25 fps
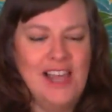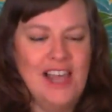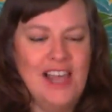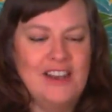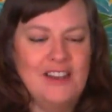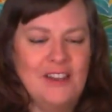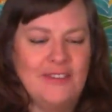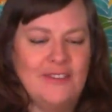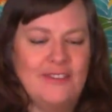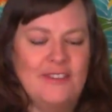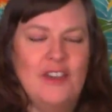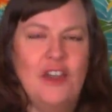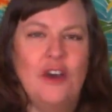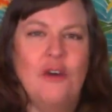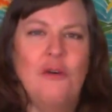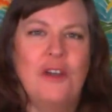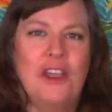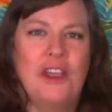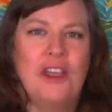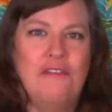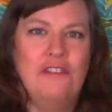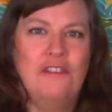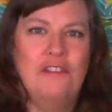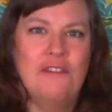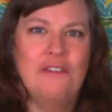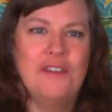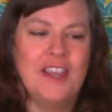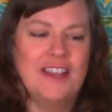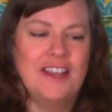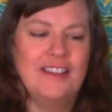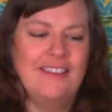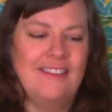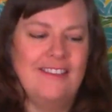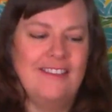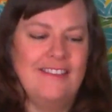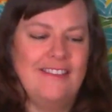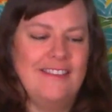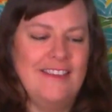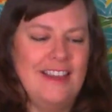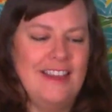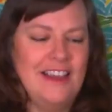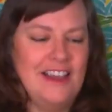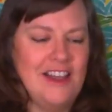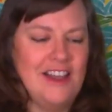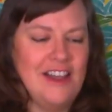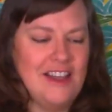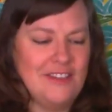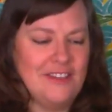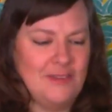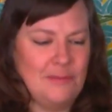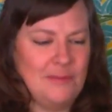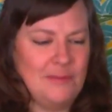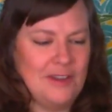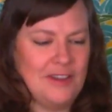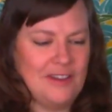Let us know if you can see us,